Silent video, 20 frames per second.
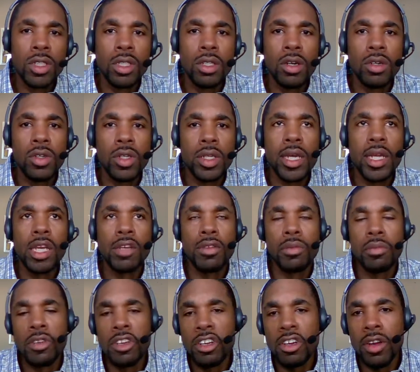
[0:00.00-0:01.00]
you're getting
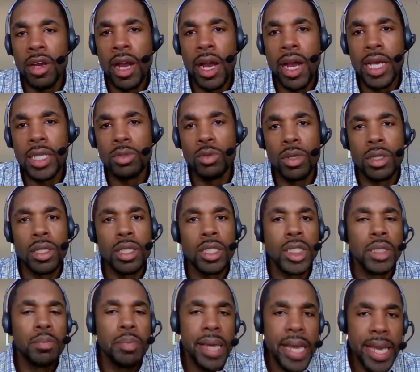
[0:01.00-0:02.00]
familiarized with the
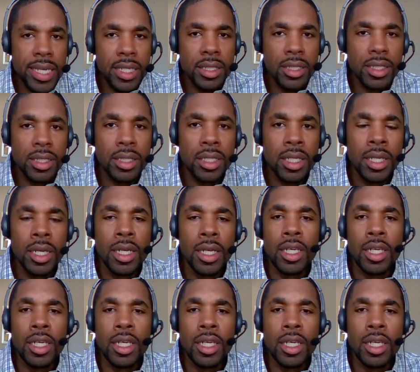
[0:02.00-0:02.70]
space,